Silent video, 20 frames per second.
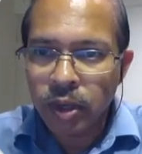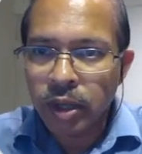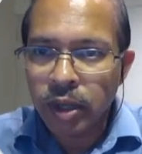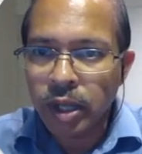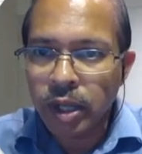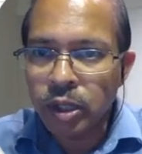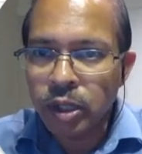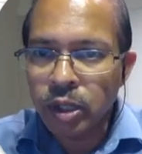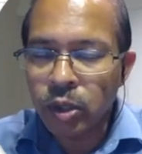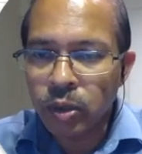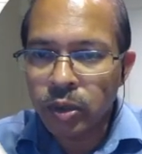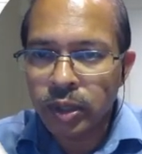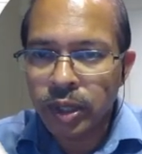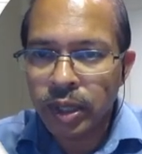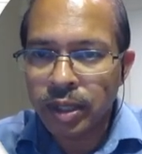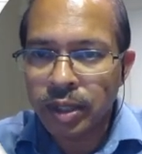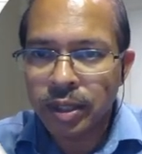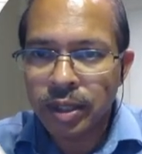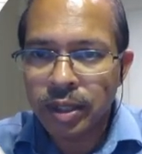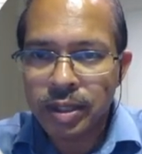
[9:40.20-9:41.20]
and you note
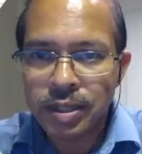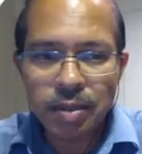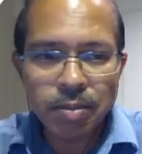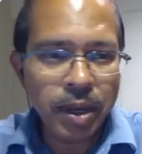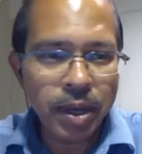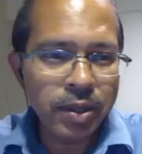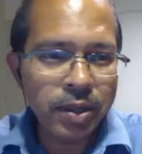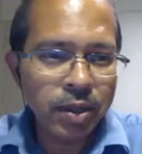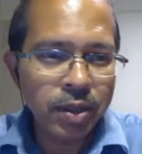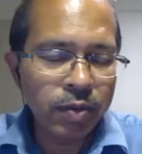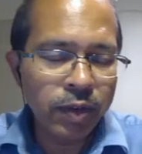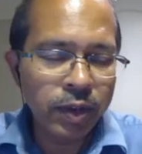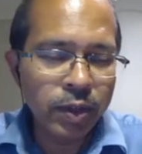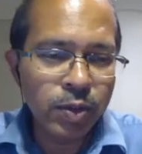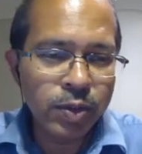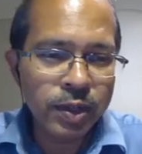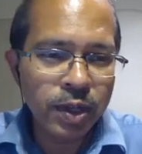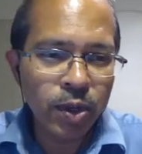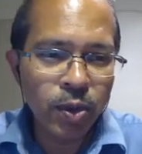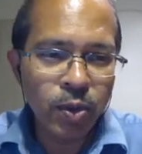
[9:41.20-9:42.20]
that it doesn't matter if I
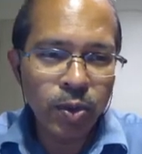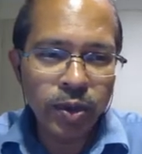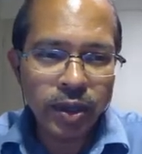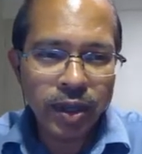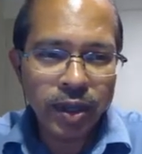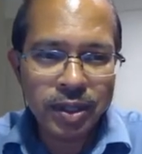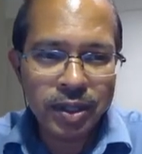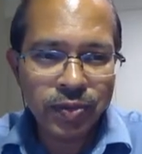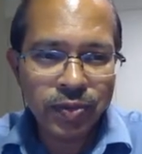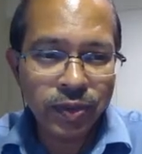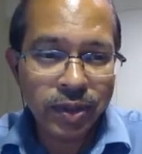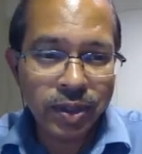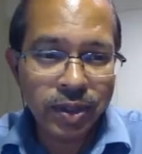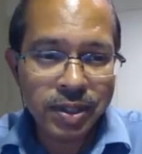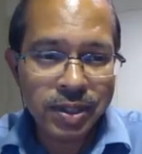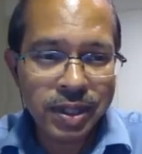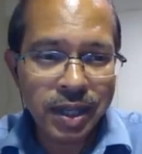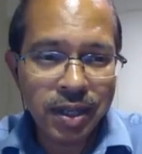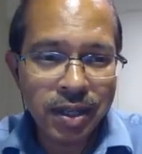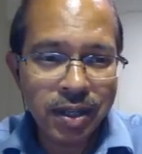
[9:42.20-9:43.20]
use lowercase for the
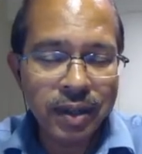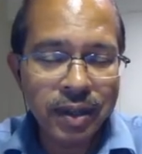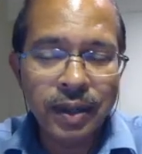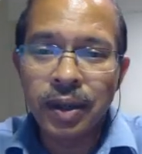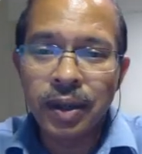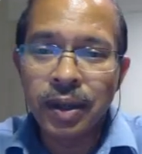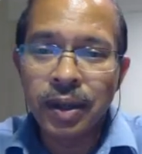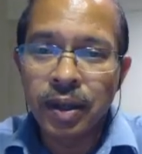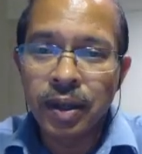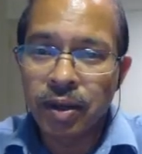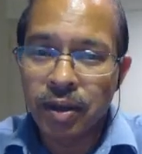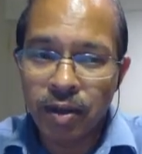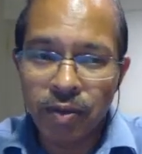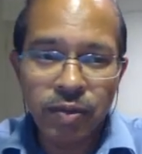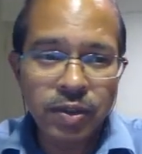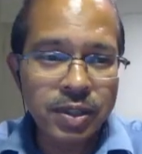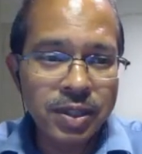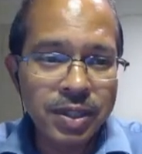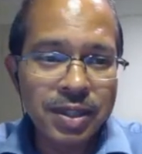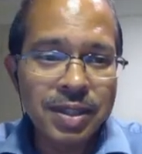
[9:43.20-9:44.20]
cell
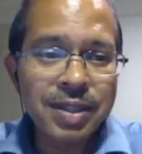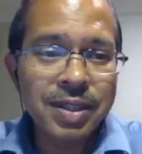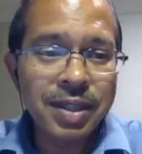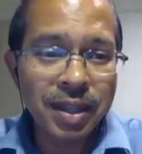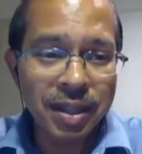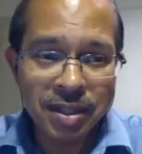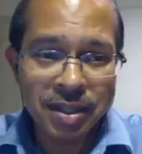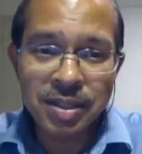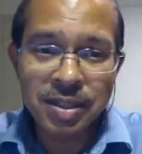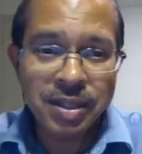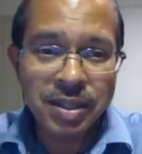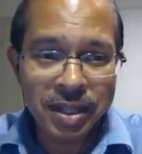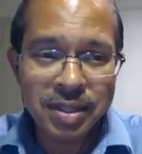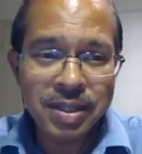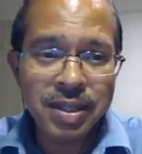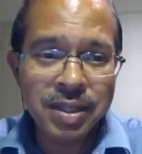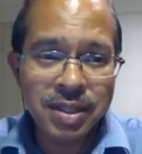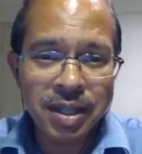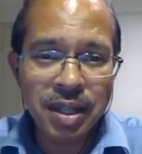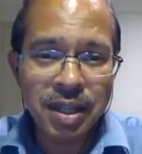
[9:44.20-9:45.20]
references, it sets
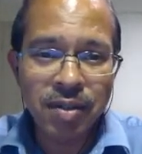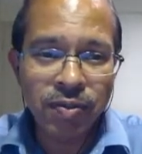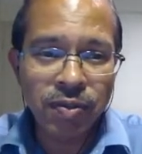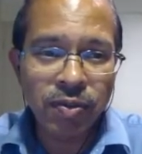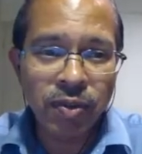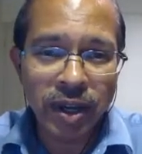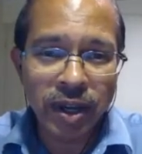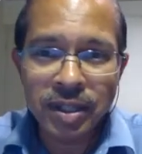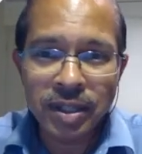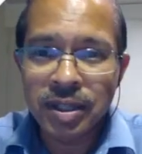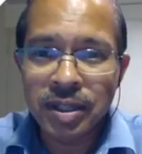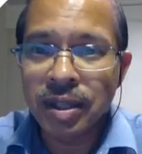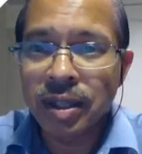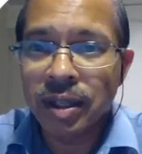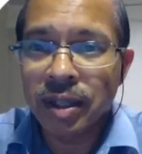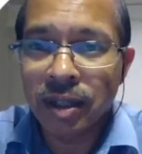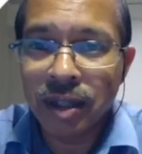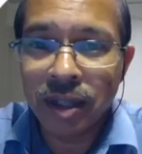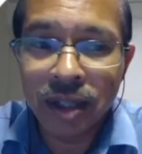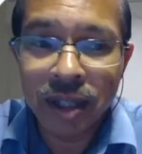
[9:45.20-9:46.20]
itself right.
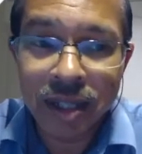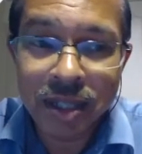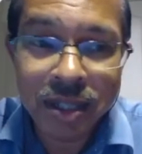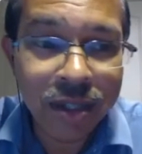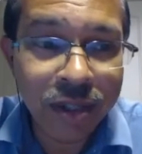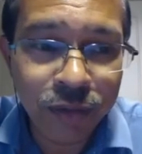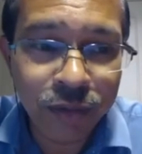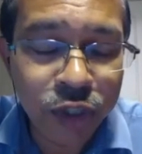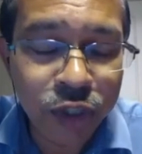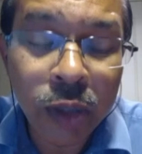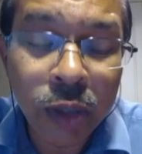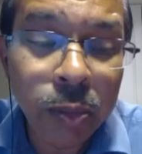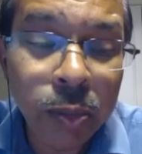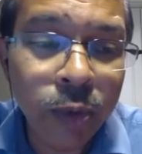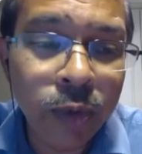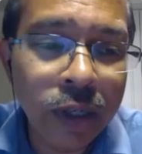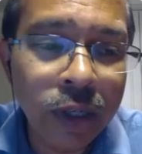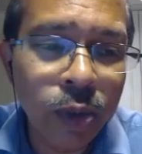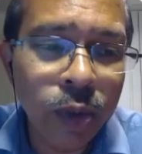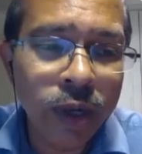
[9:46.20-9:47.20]
It doesn't differentiate
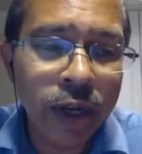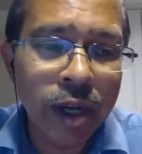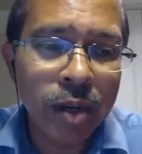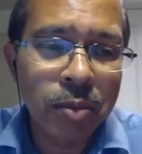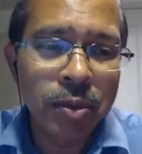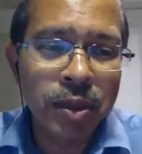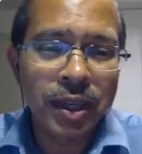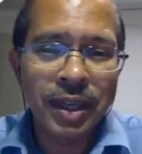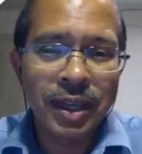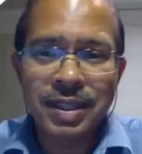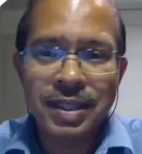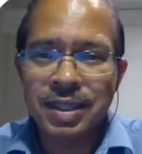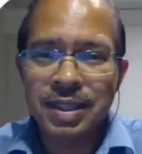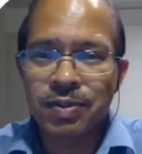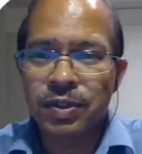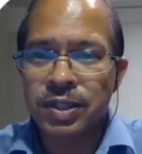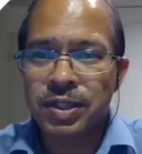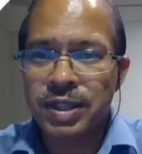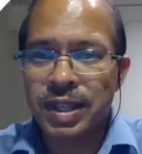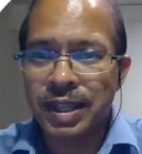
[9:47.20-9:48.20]
between lower and upper cases
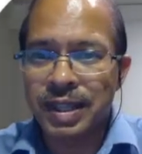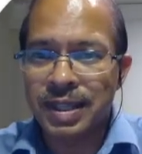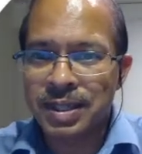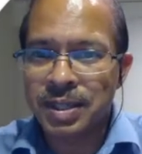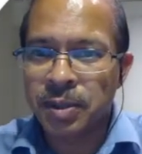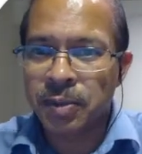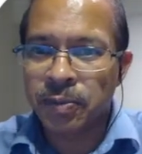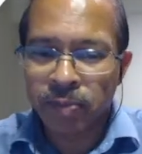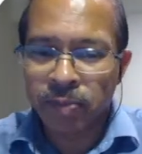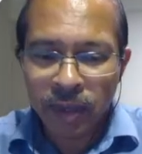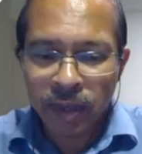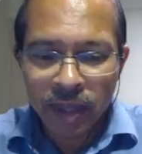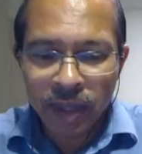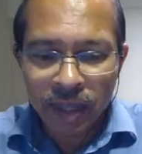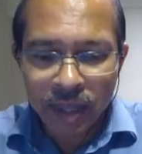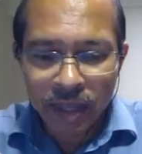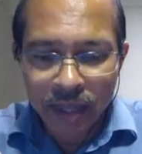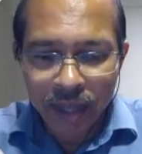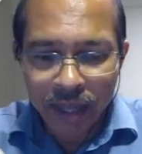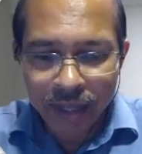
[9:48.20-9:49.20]
for cells,
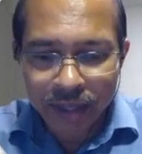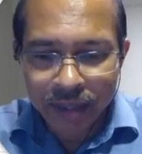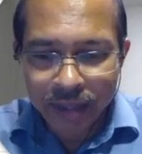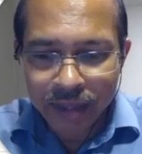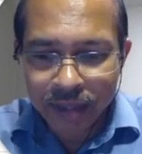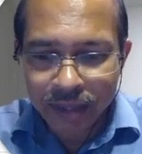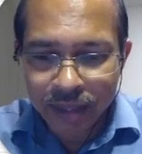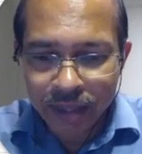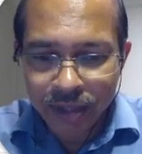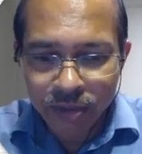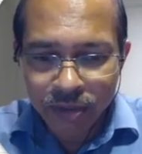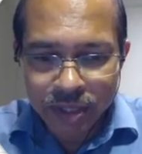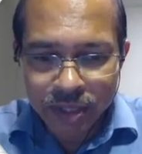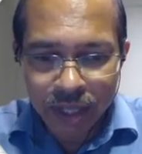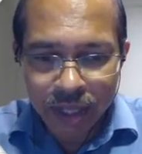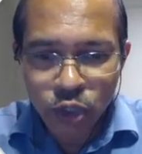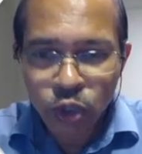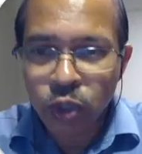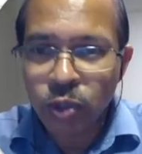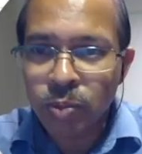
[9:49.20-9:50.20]
and the
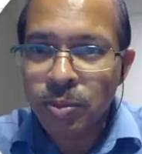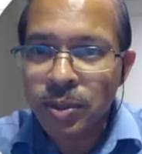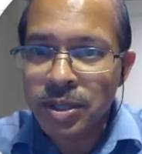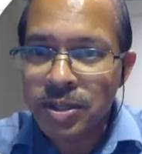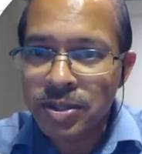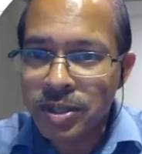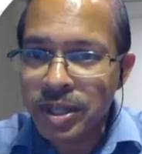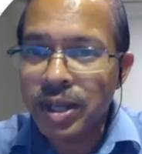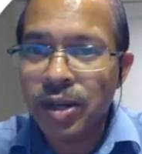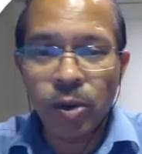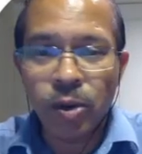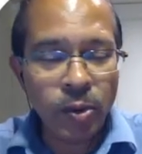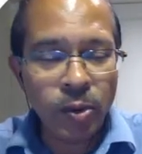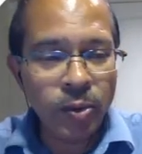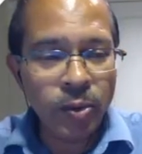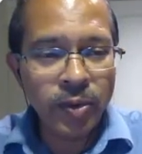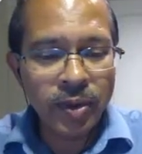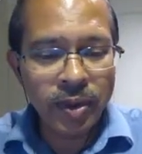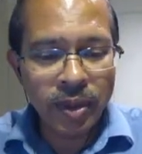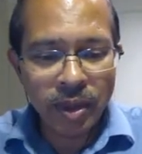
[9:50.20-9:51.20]
result should be
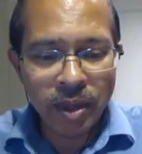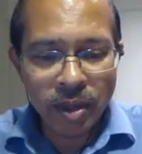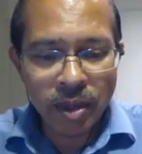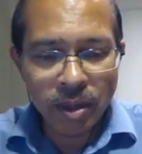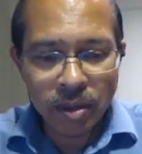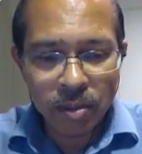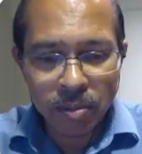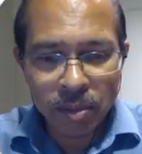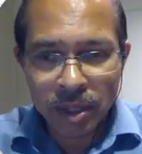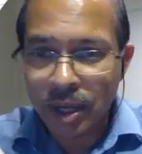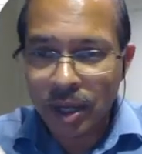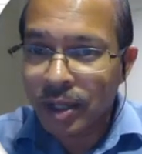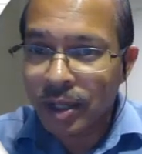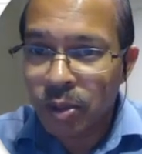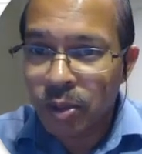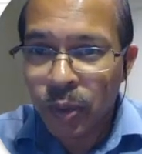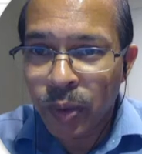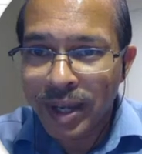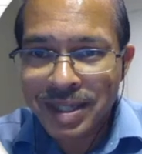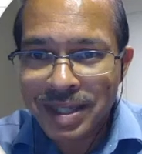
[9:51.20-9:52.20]
0, but
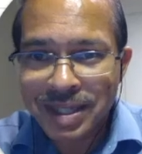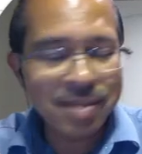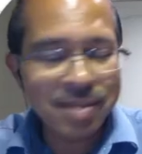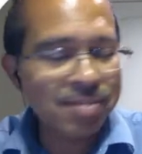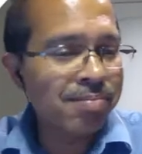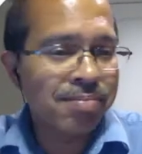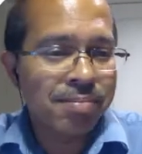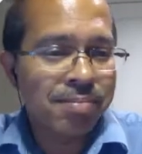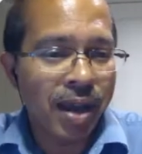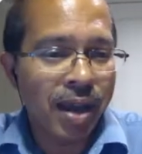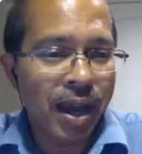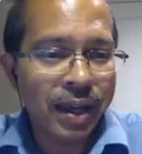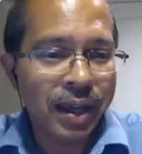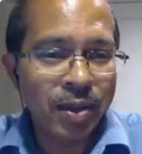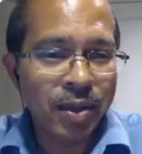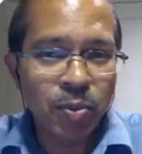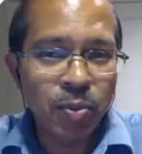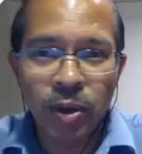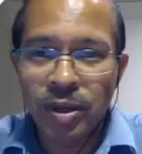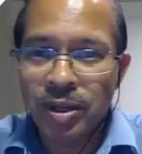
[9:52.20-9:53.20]
otherwise I
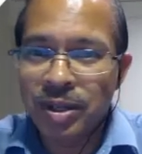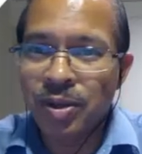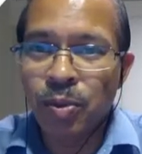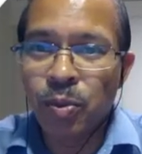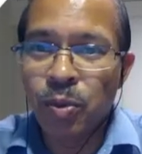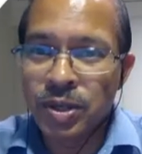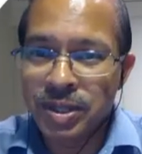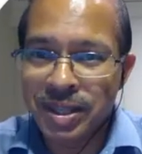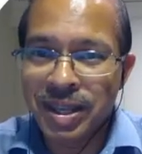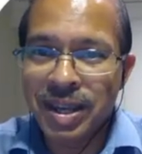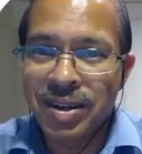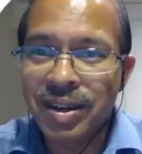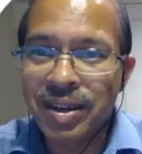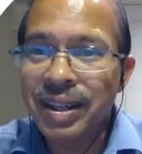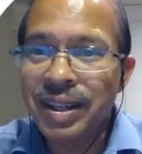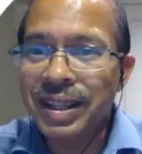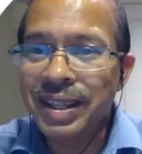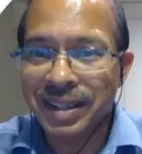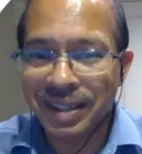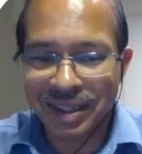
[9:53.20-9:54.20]
get what was there
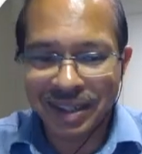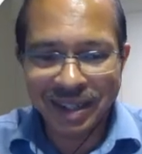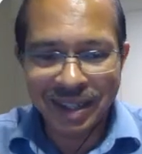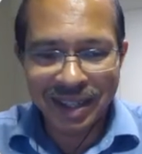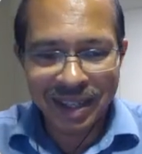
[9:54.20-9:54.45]
earlier.